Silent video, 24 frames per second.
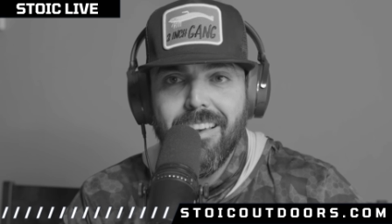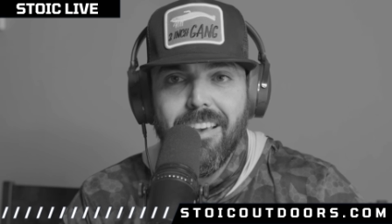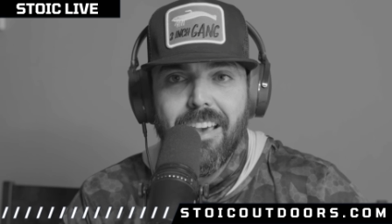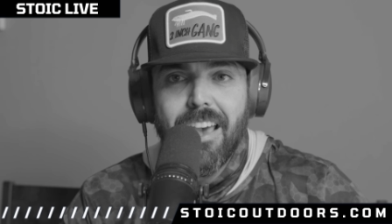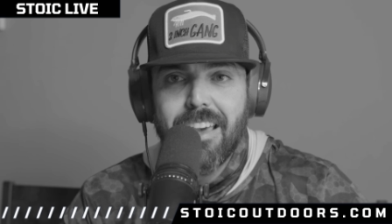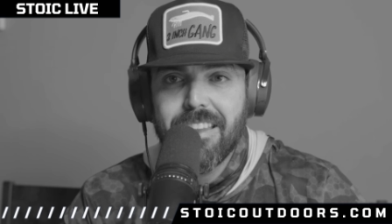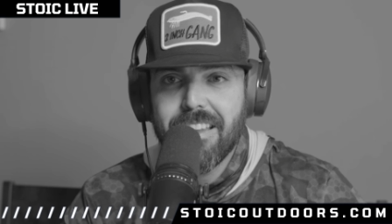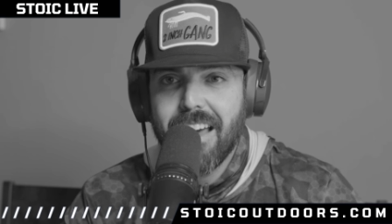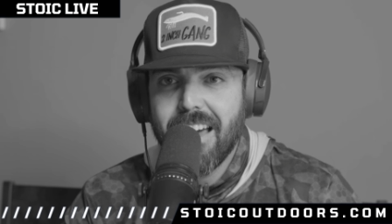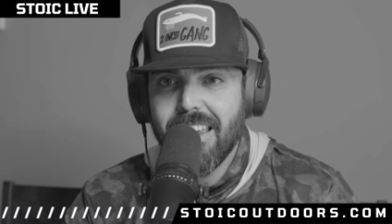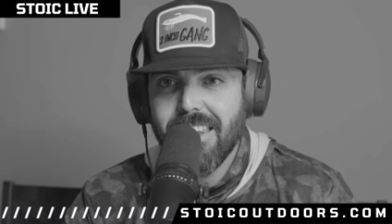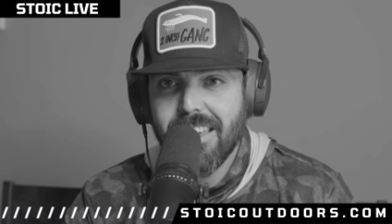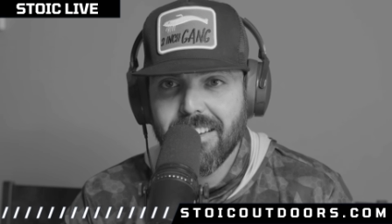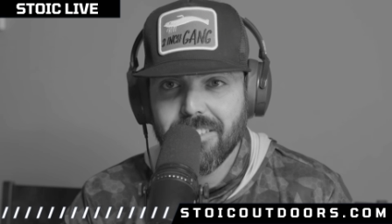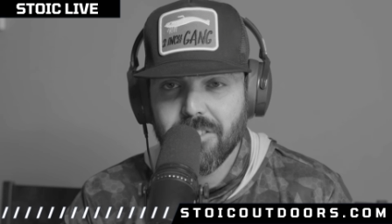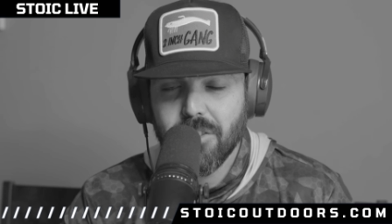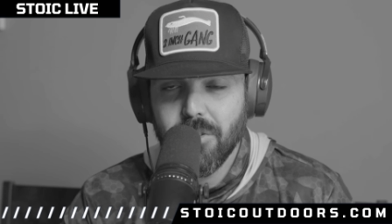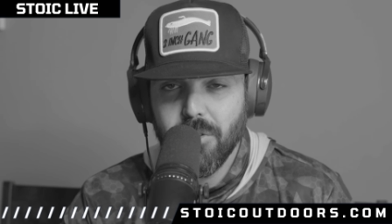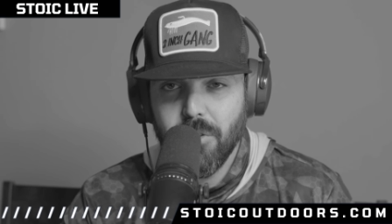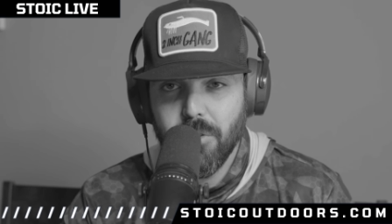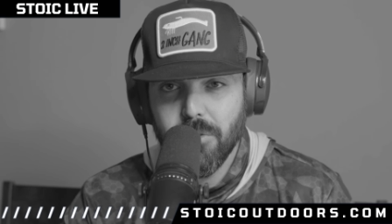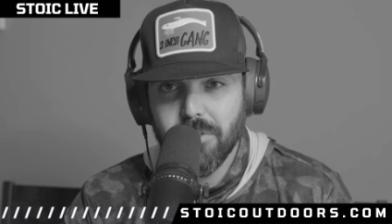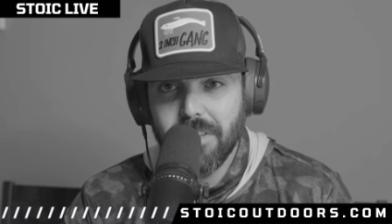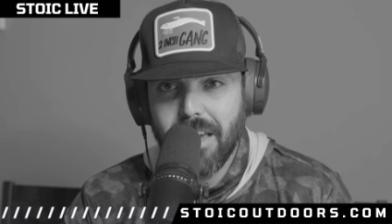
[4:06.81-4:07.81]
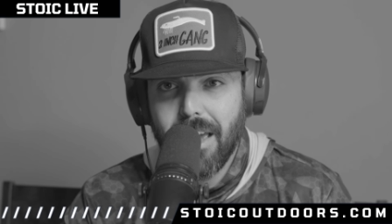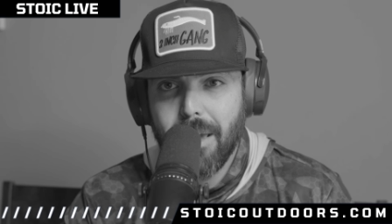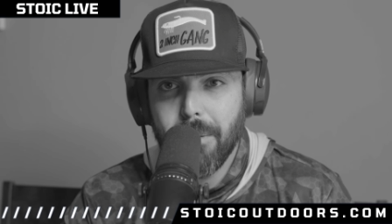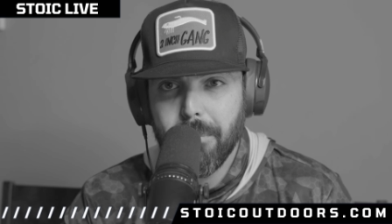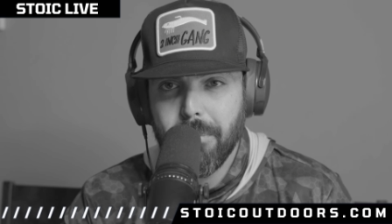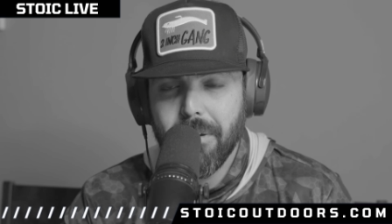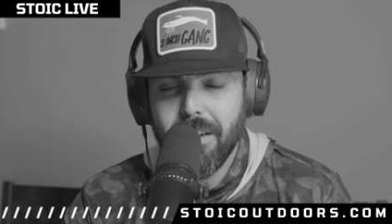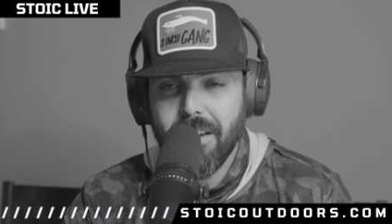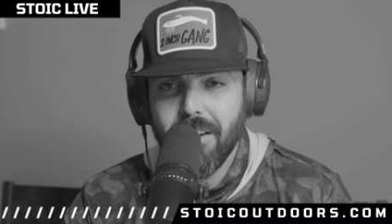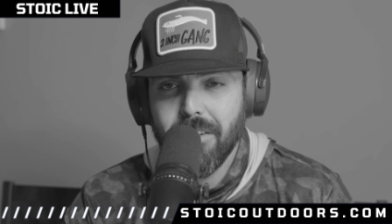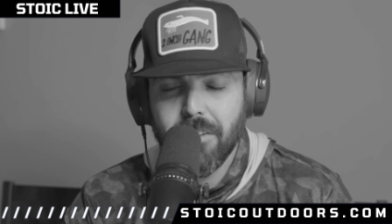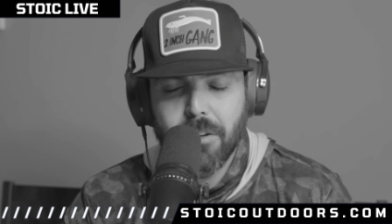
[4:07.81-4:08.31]
and i like to use 8
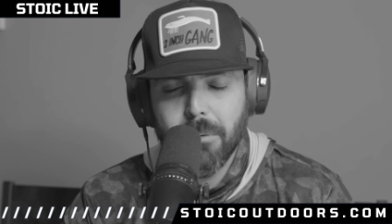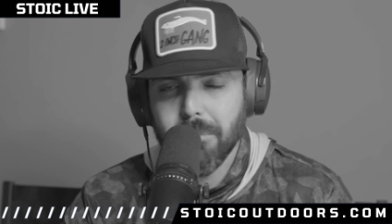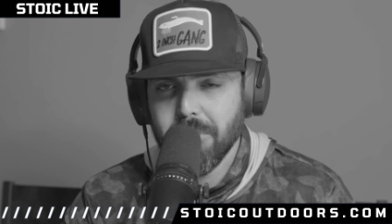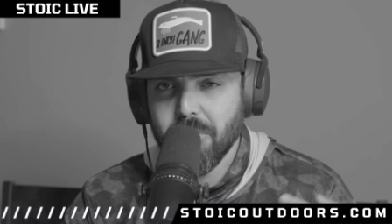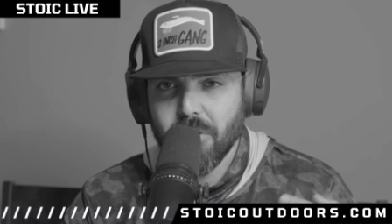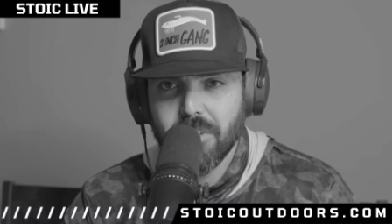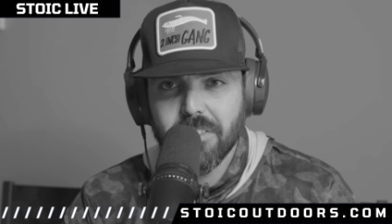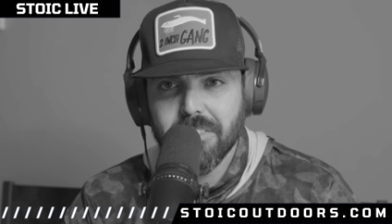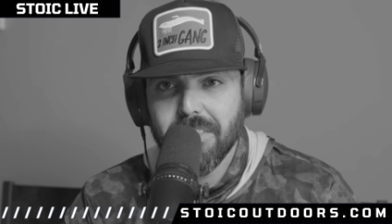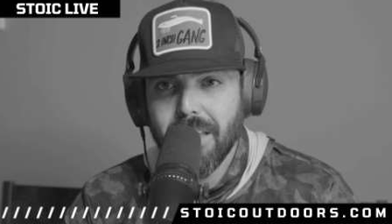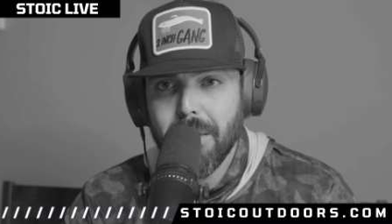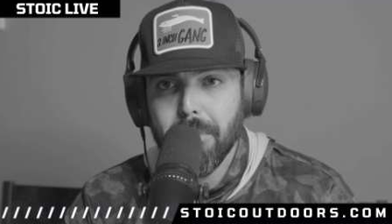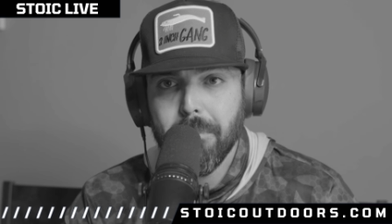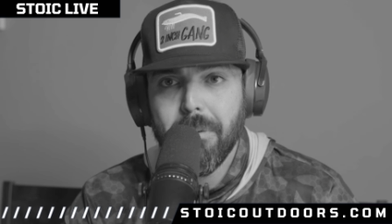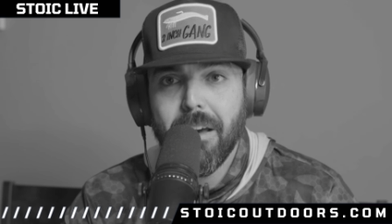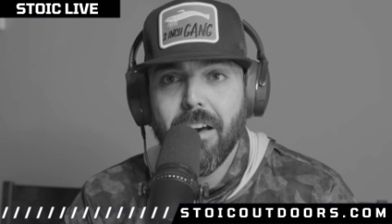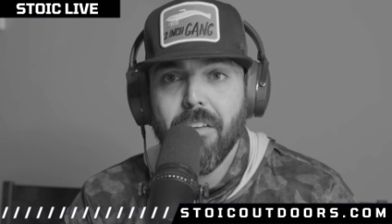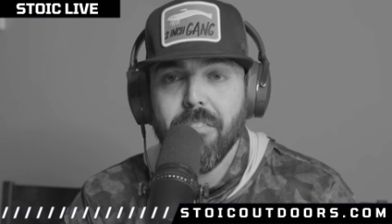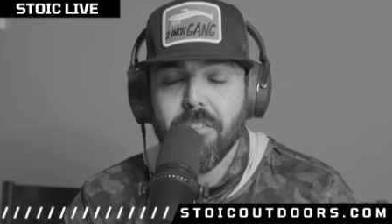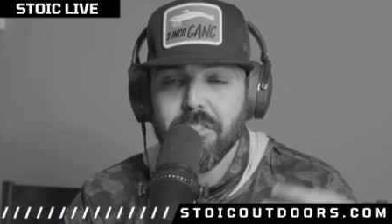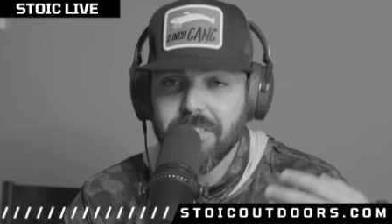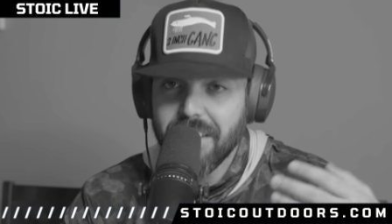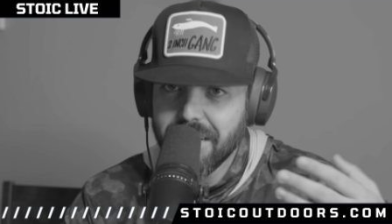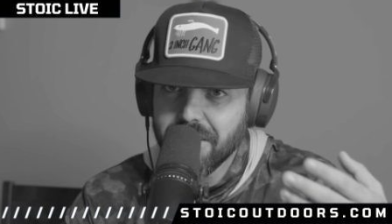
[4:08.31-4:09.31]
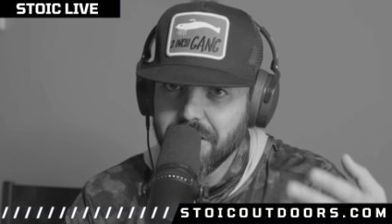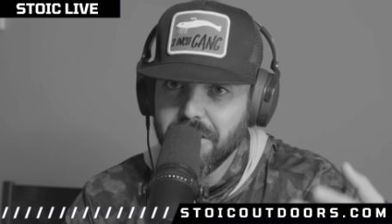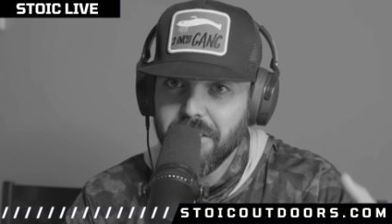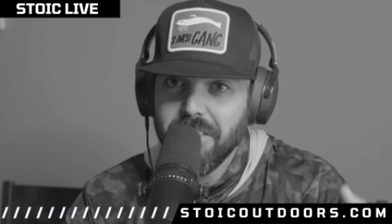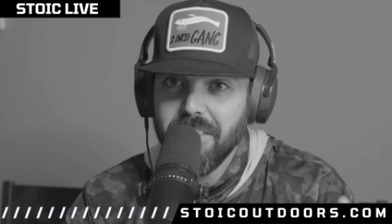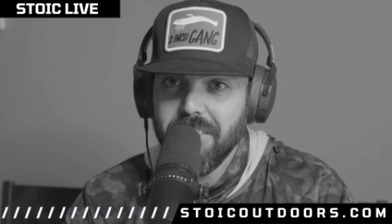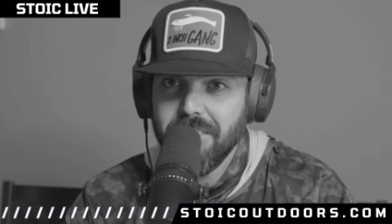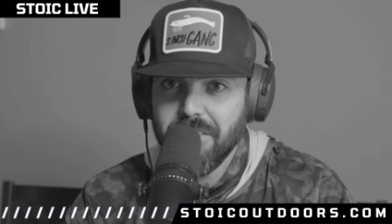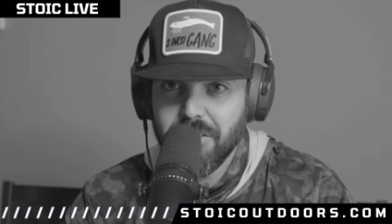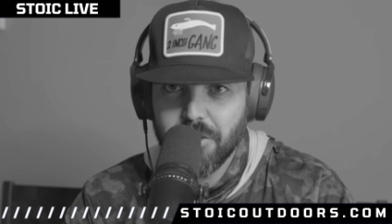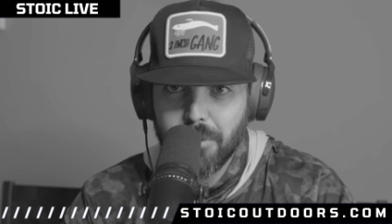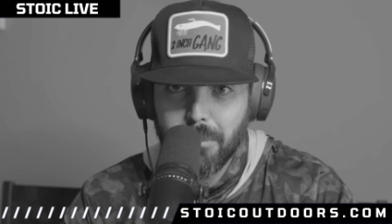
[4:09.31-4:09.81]
pound i'm sorry 10 pound there's
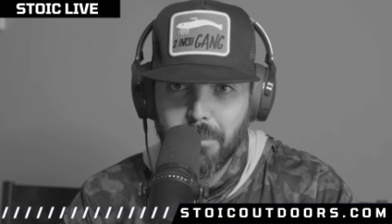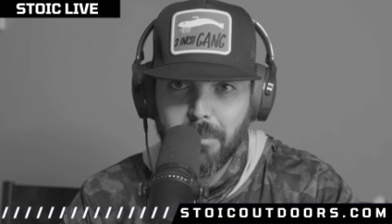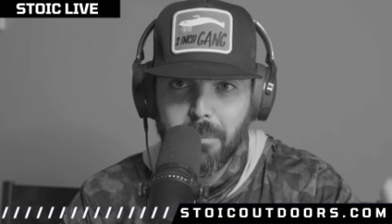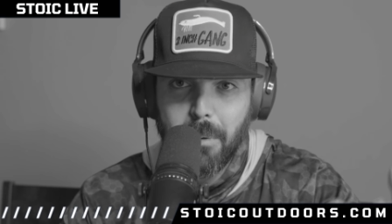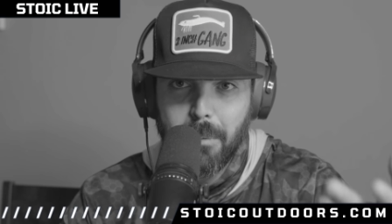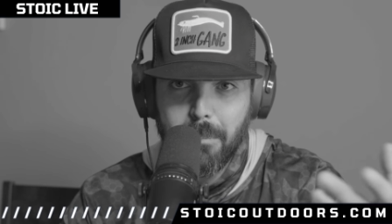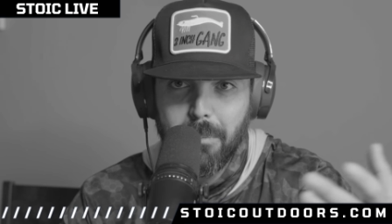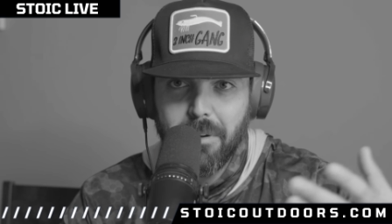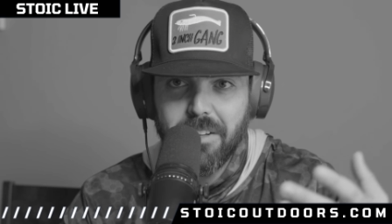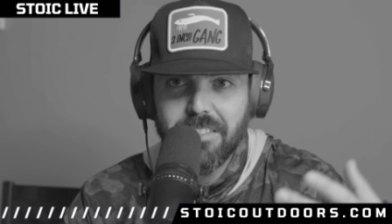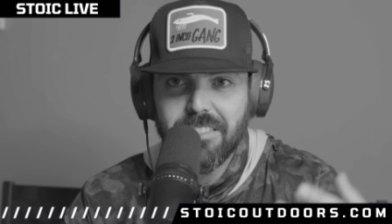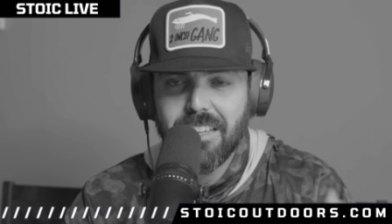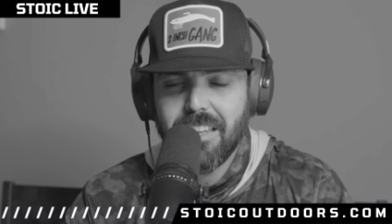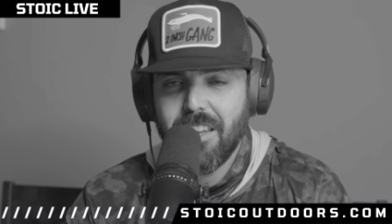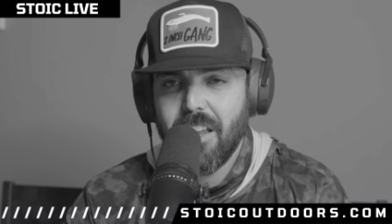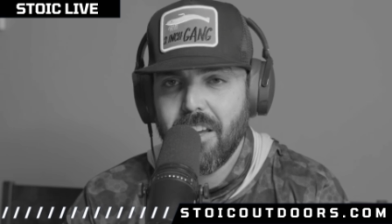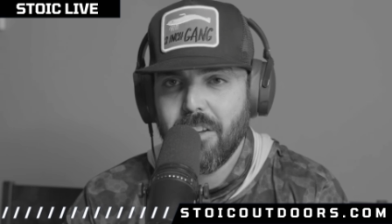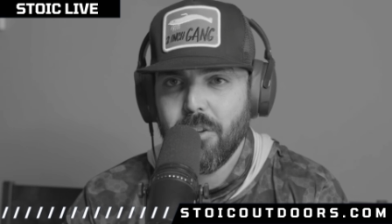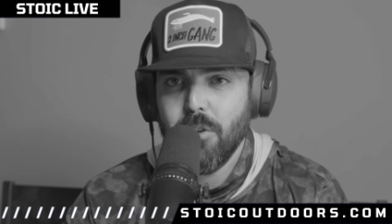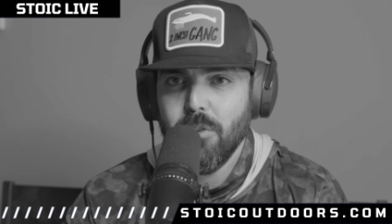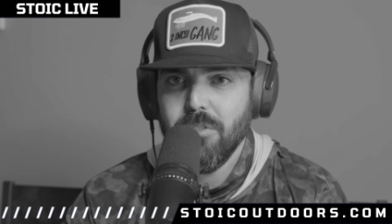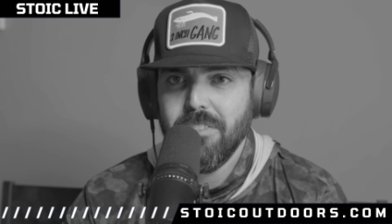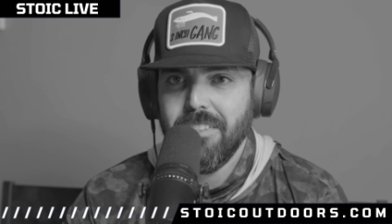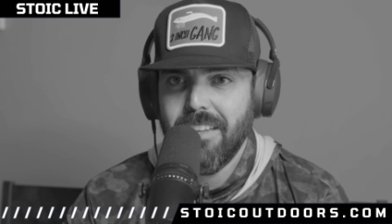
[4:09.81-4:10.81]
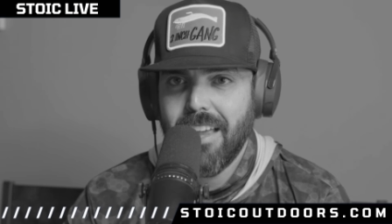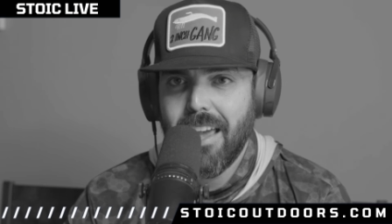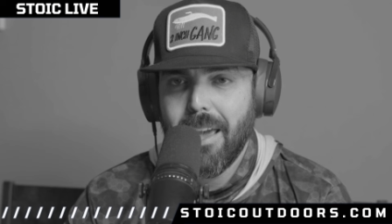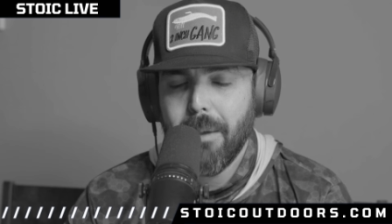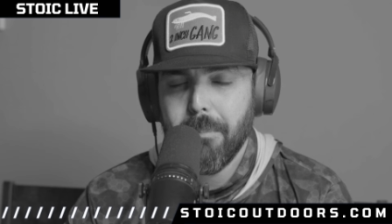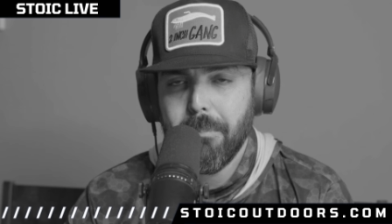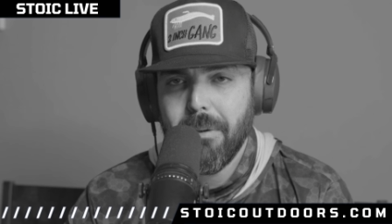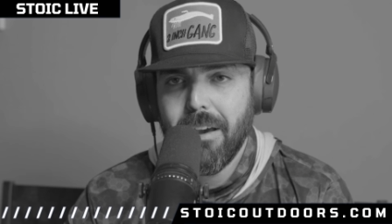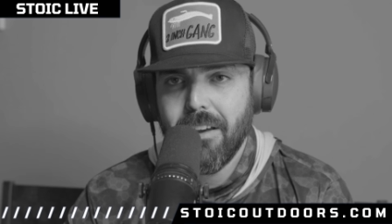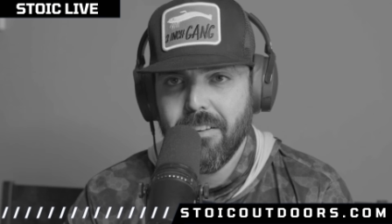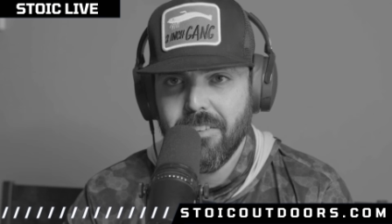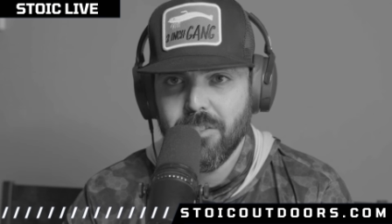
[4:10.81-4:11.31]
actually some of my buddies i like using
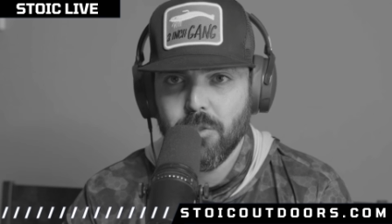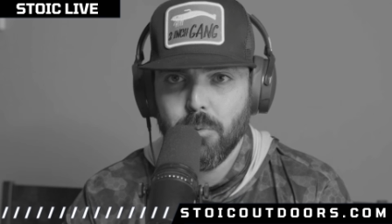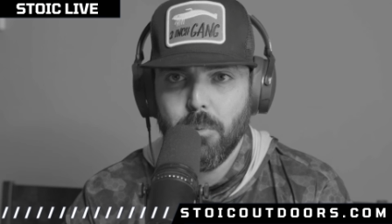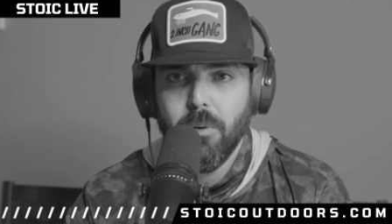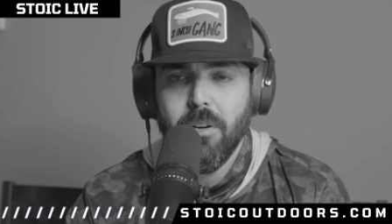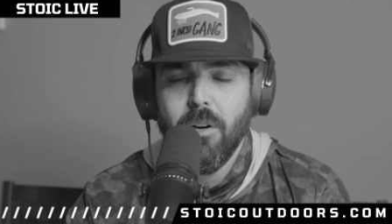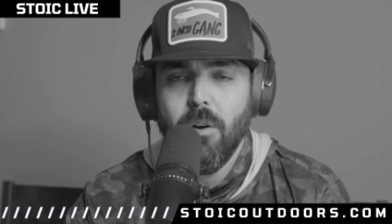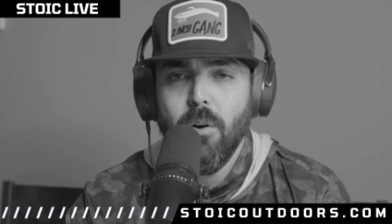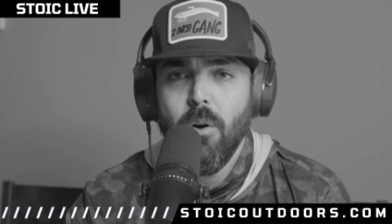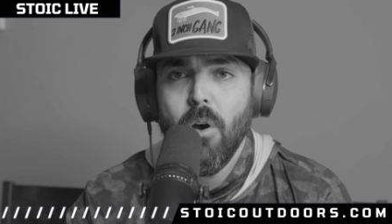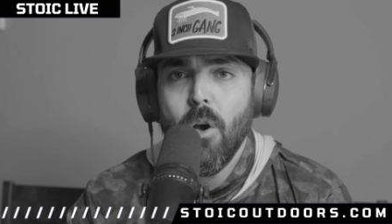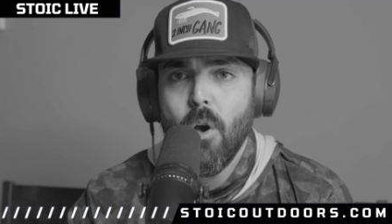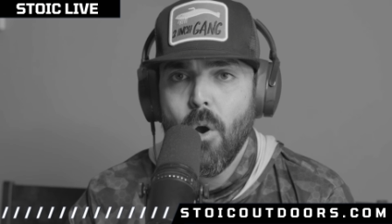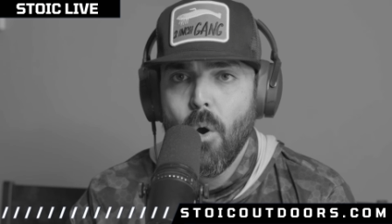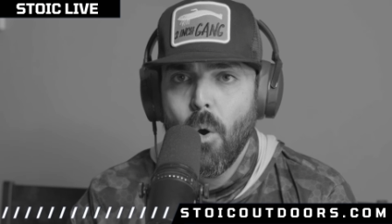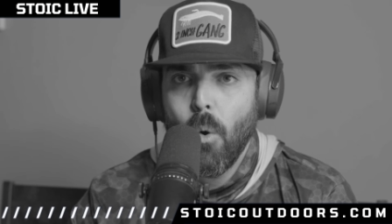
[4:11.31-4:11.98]
8 pound as well